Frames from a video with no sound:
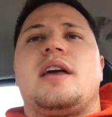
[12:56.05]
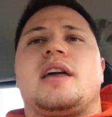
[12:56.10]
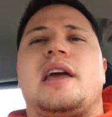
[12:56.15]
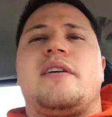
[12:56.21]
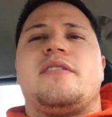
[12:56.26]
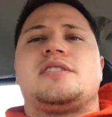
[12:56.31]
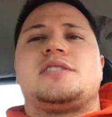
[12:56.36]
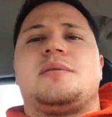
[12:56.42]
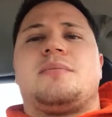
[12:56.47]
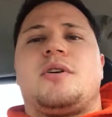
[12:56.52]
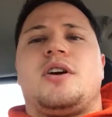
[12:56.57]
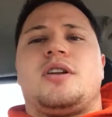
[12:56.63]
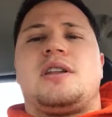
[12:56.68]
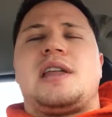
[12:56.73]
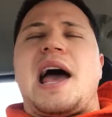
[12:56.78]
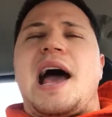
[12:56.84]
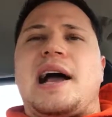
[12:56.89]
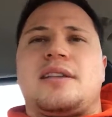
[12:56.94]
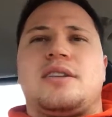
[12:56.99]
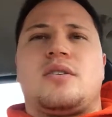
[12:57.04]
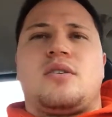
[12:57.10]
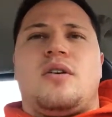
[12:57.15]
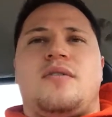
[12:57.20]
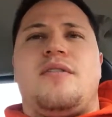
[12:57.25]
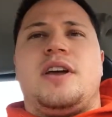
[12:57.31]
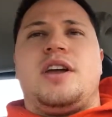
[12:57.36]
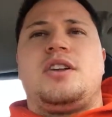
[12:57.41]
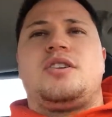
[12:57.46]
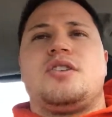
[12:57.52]
give it some good tactical
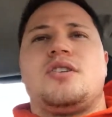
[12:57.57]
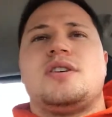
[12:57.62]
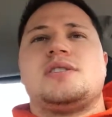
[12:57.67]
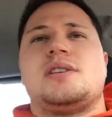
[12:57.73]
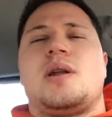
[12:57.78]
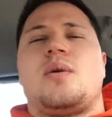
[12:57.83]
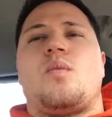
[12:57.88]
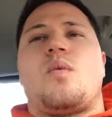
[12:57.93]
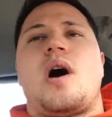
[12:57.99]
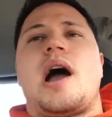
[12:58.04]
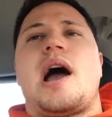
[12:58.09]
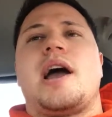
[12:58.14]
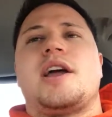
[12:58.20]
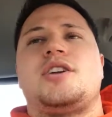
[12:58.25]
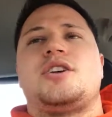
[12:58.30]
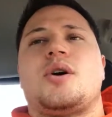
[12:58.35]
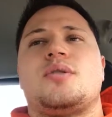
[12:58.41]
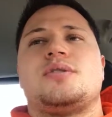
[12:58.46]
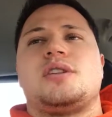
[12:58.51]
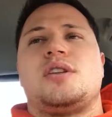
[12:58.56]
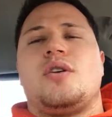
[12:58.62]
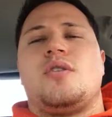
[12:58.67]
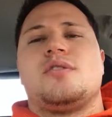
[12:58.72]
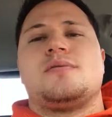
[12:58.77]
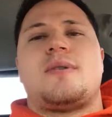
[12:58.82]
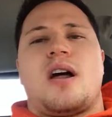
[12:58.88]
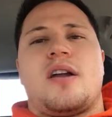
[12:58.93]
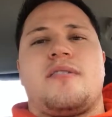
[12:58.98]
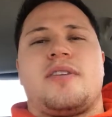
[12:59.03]
features, and why I chose to do
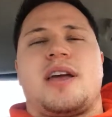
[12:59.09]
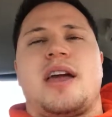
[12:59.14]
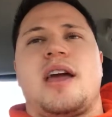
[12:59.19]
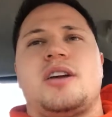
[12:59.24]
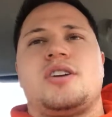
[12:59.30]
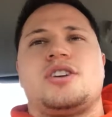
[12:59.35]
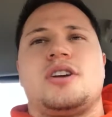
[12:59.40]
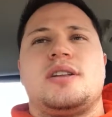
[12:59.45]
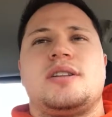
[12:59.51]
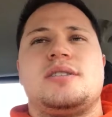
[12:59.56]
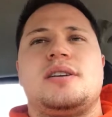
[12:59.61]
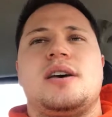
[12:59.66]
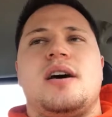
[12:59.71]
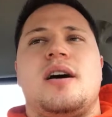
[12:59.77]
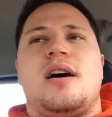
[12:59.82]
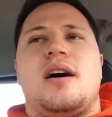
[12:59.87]
those modifications.